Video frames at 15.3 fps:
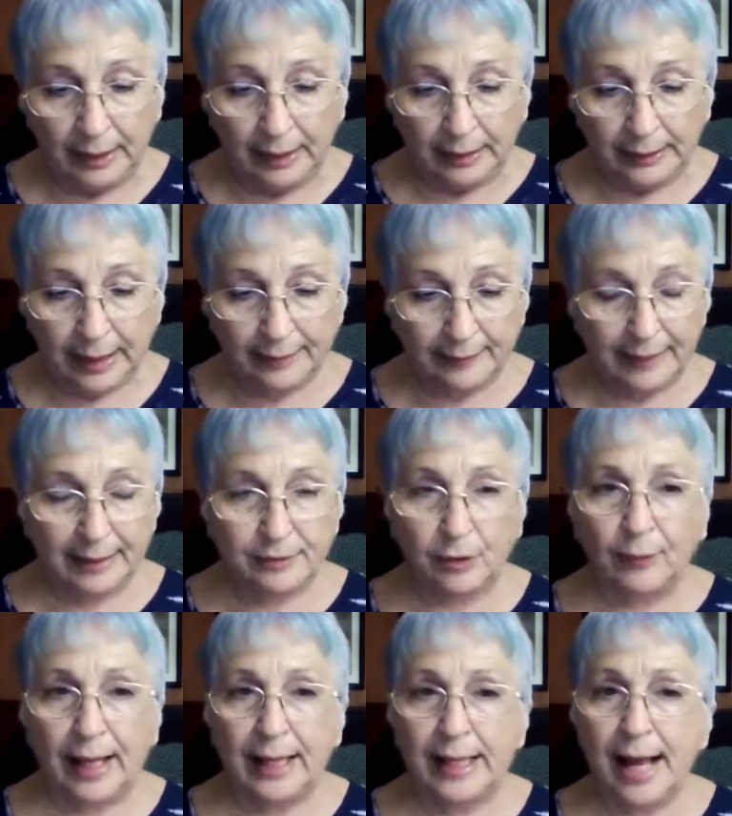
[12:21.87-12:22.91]
That's
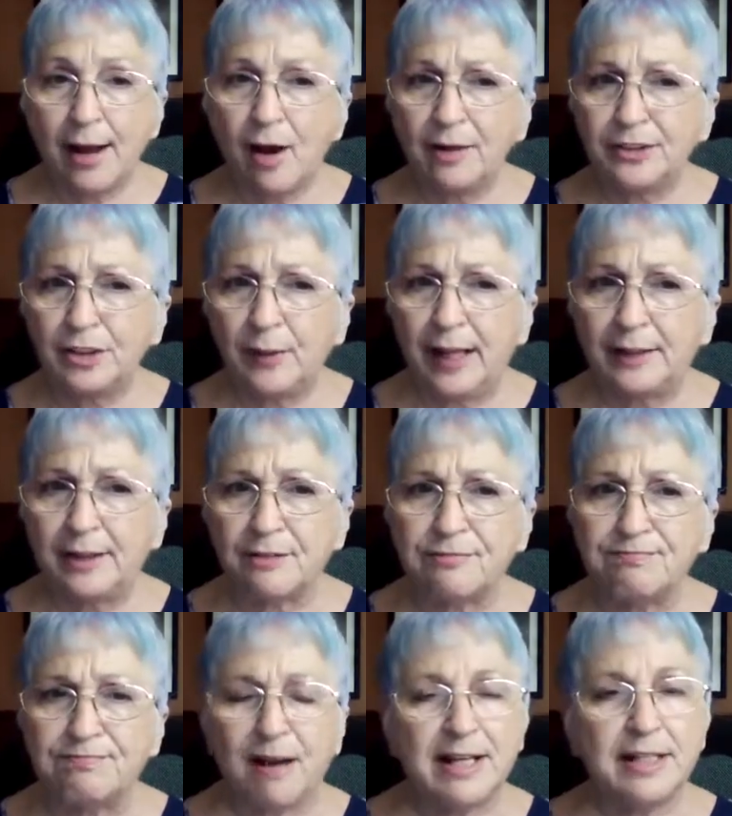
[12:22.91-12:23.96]
okay. And I also had to
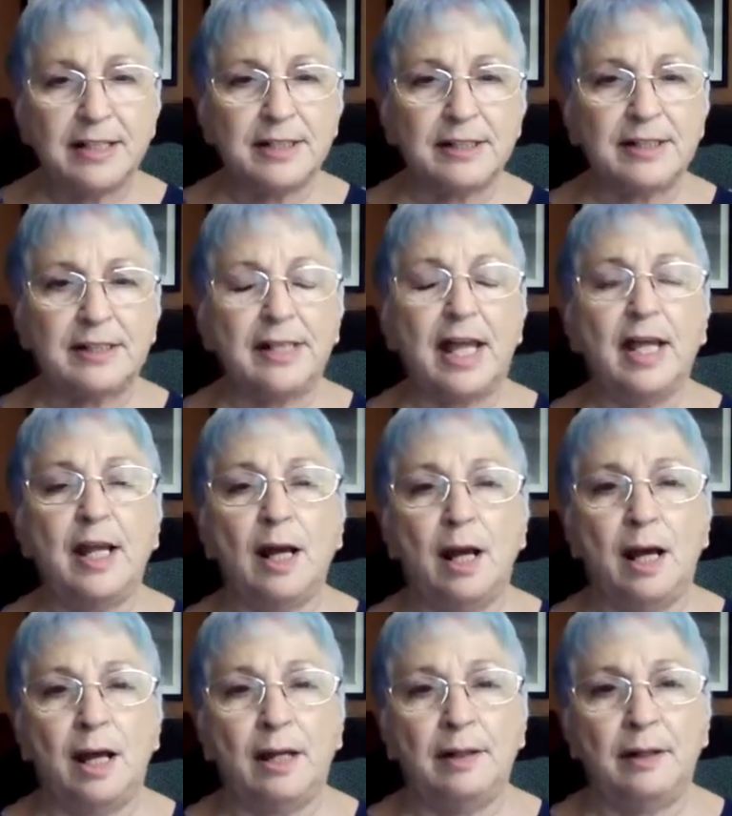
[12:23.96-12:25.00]
fight to stay
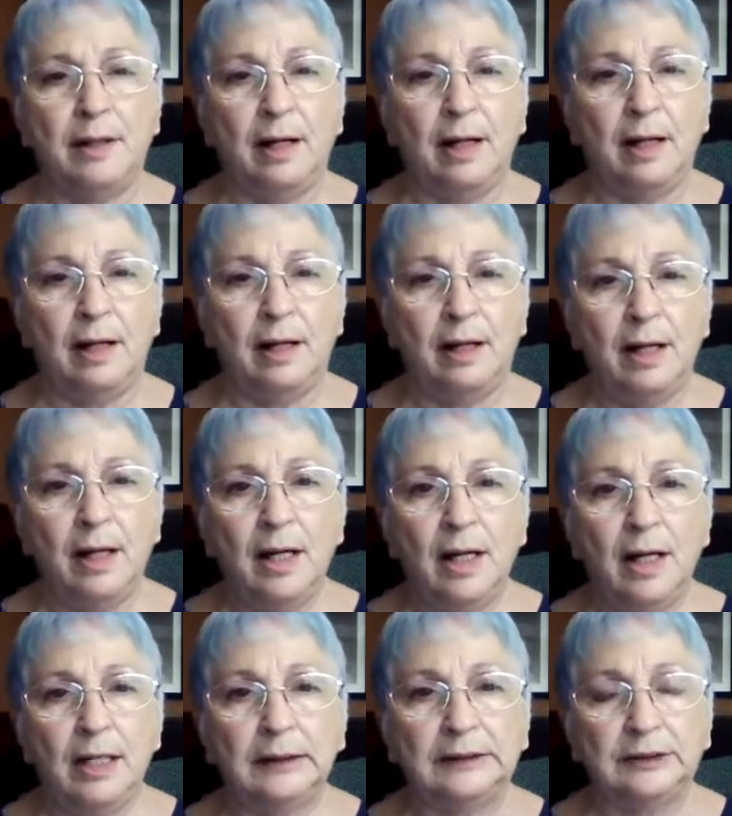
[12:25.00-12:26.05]
on
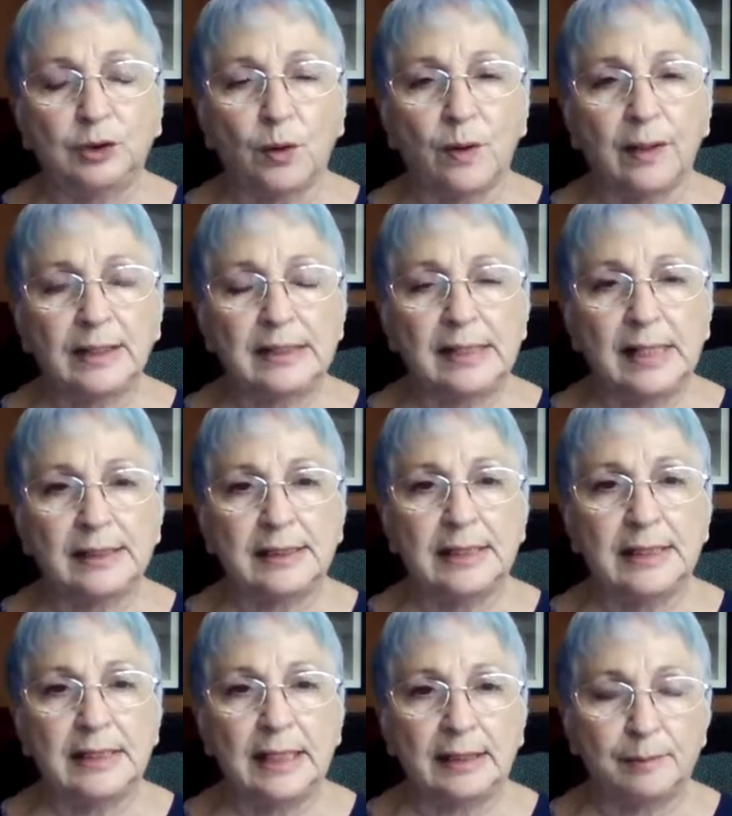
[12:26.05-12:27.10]
Historic
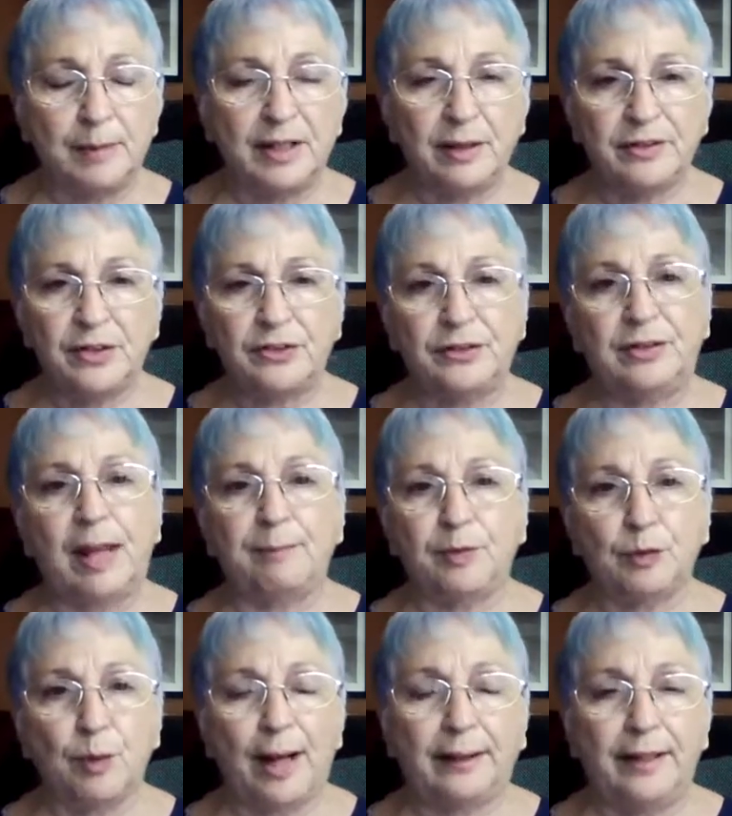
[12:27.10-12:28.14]
66 because it kept
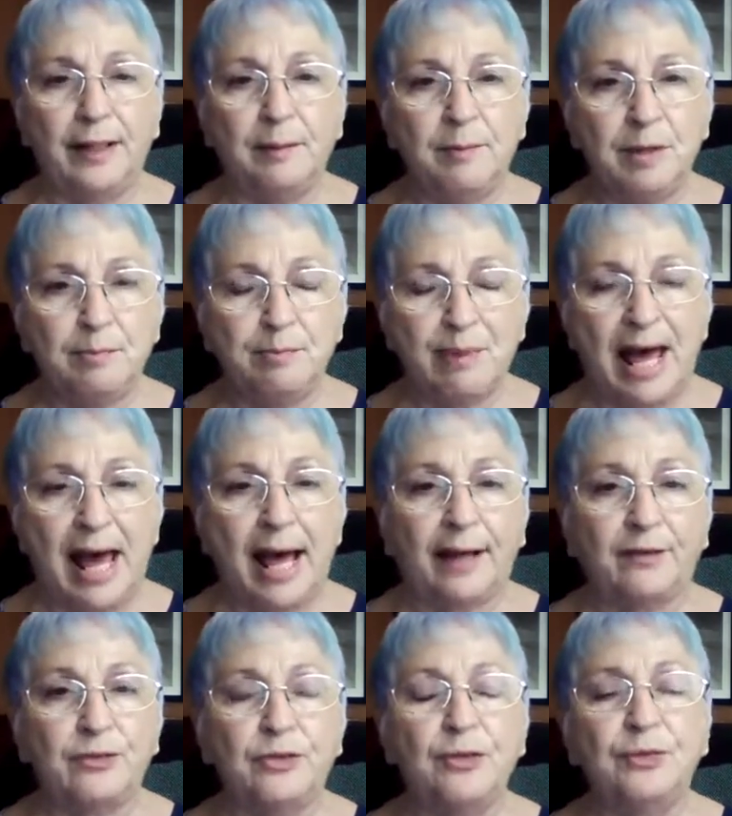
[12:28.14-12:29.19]
directing me
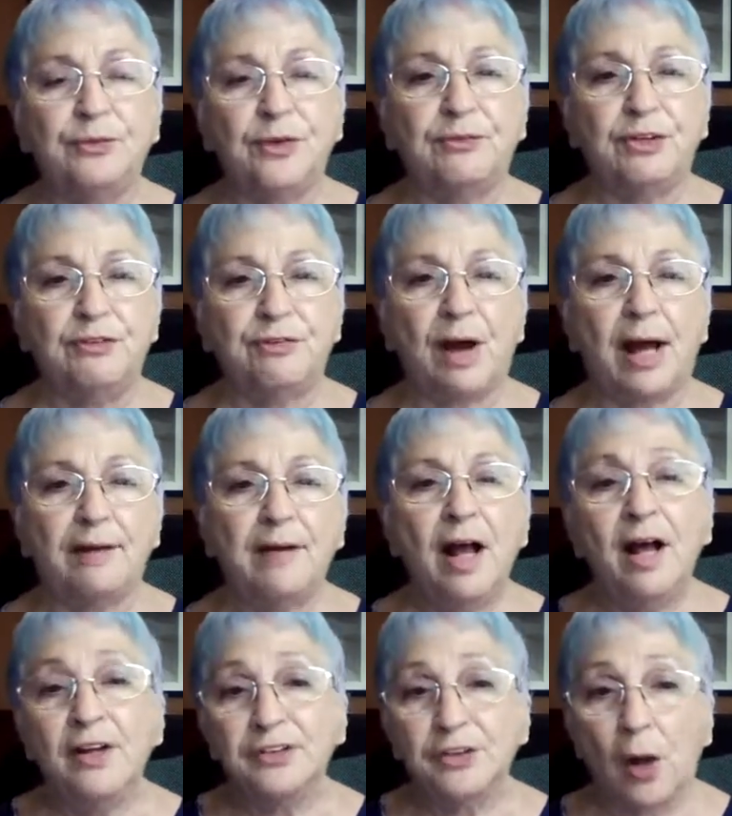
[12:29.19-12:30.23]
back to 55.
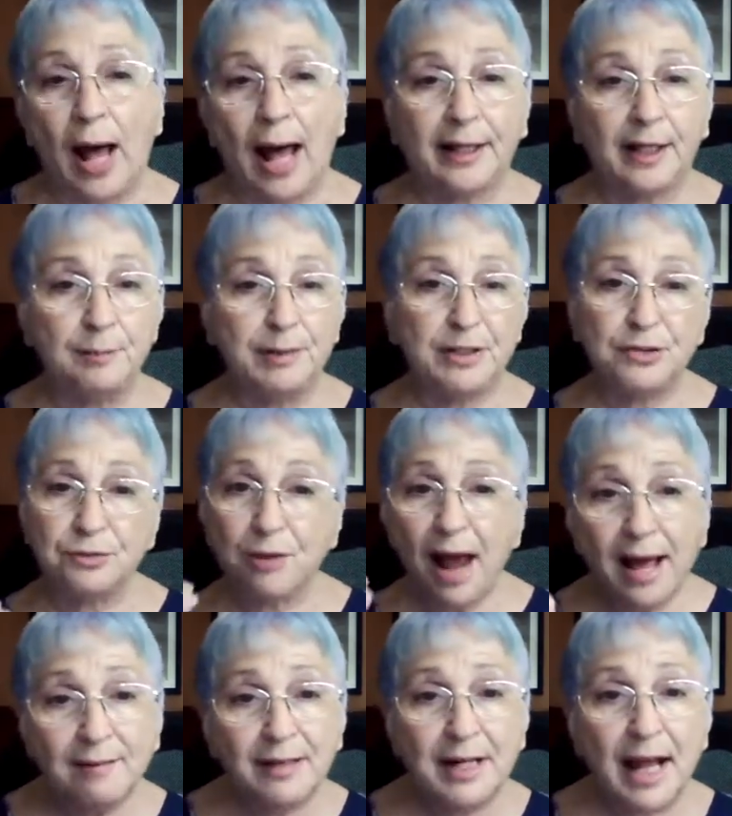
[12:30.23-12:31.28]
So I could be
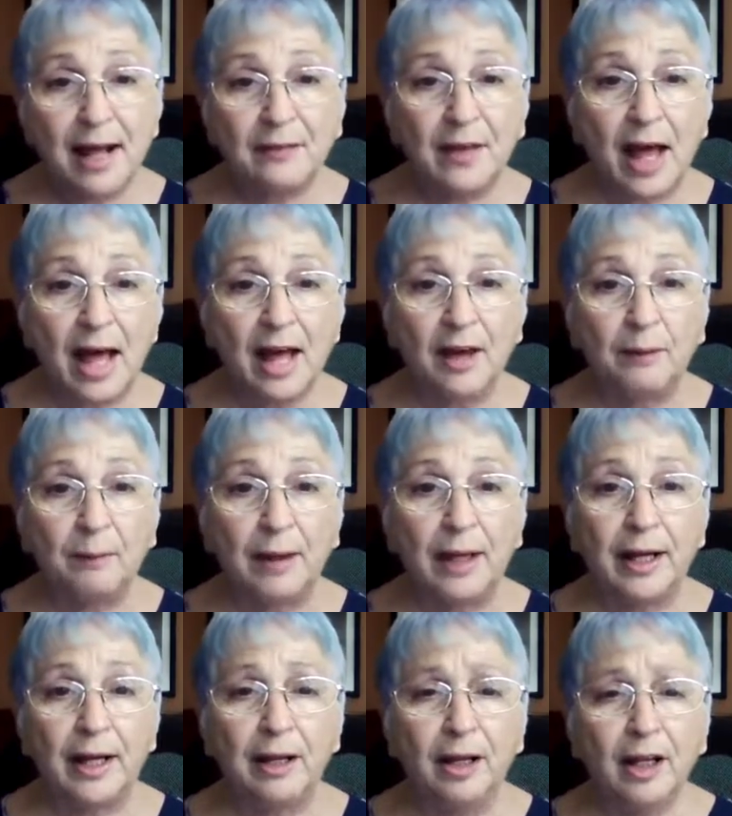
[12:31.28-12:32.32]
driving down the
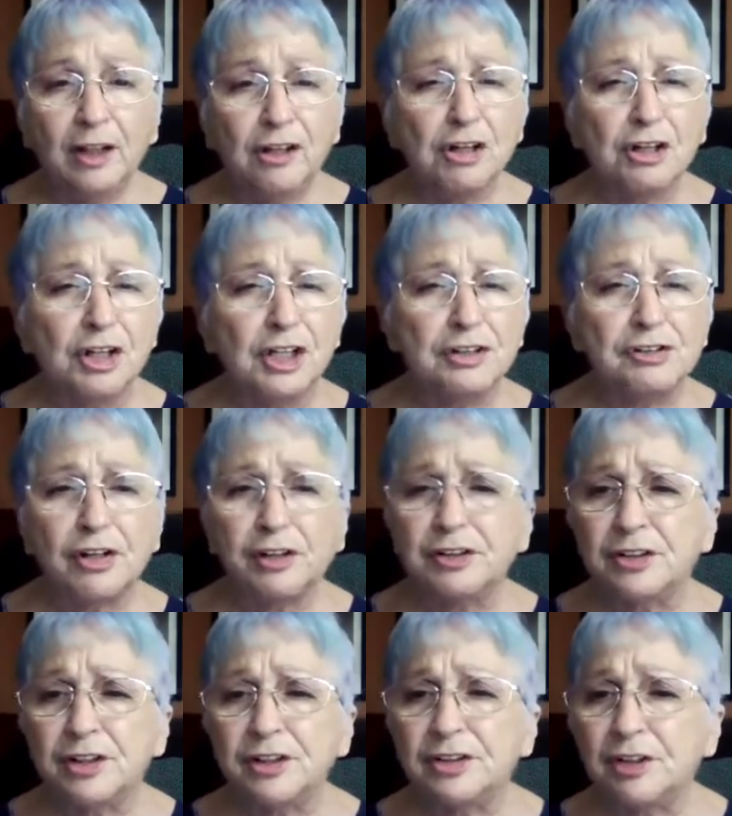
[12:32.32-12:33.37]
highway, looking at
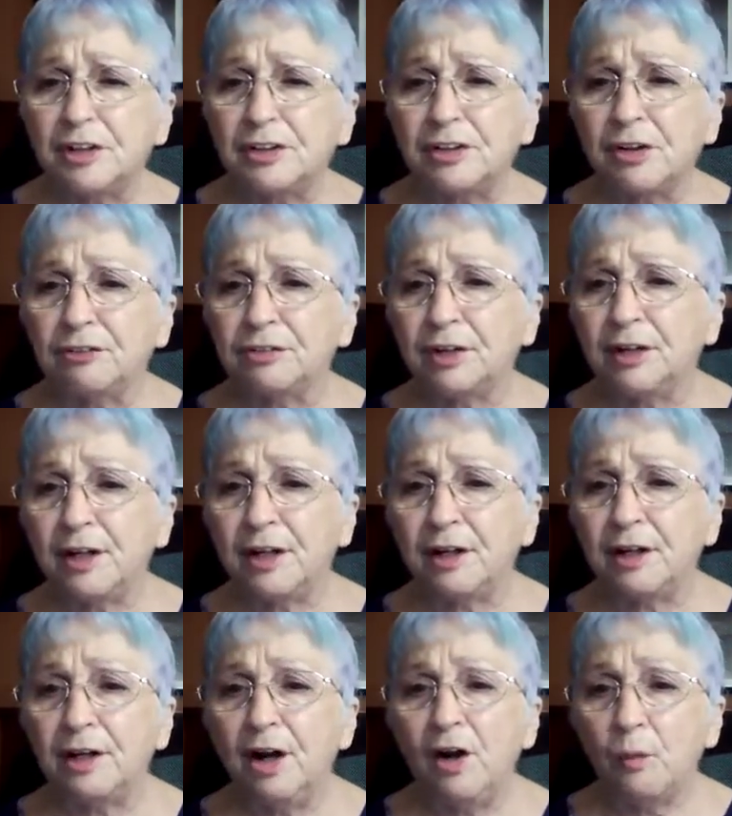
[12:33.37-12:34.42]
66 over
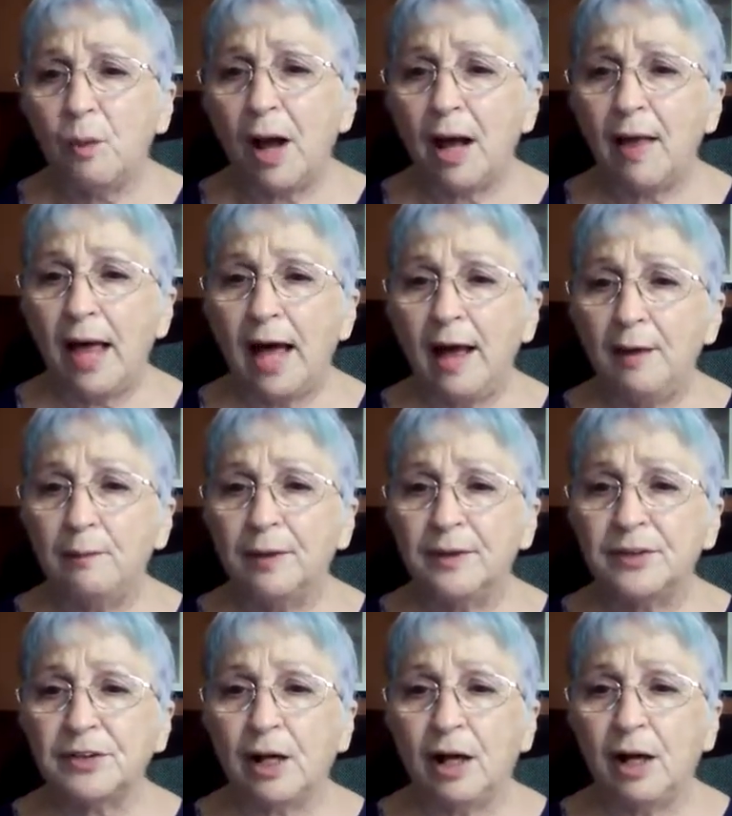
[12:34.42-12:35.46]
there, while I
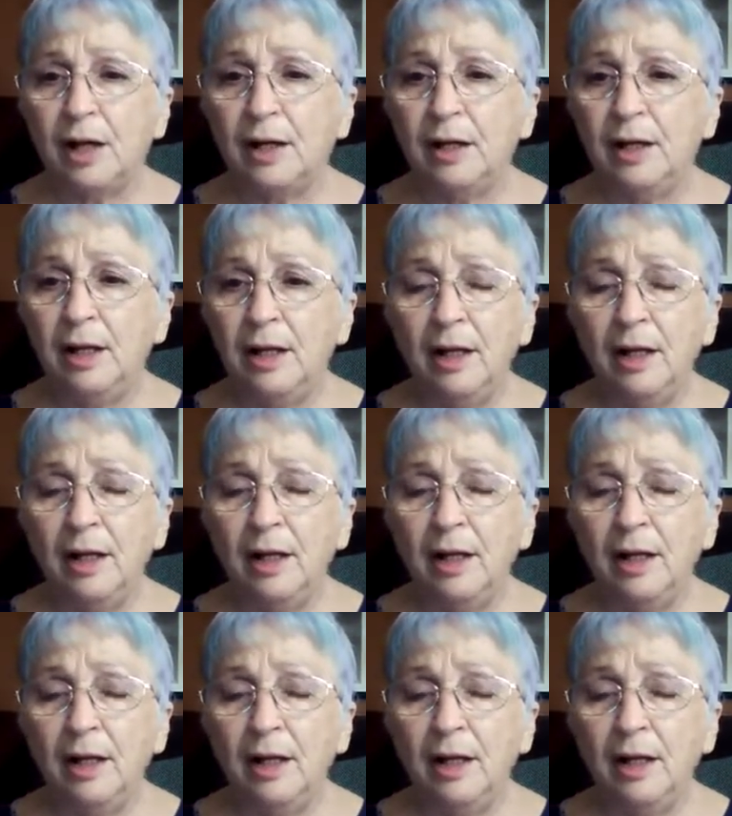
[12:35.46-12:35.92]
was on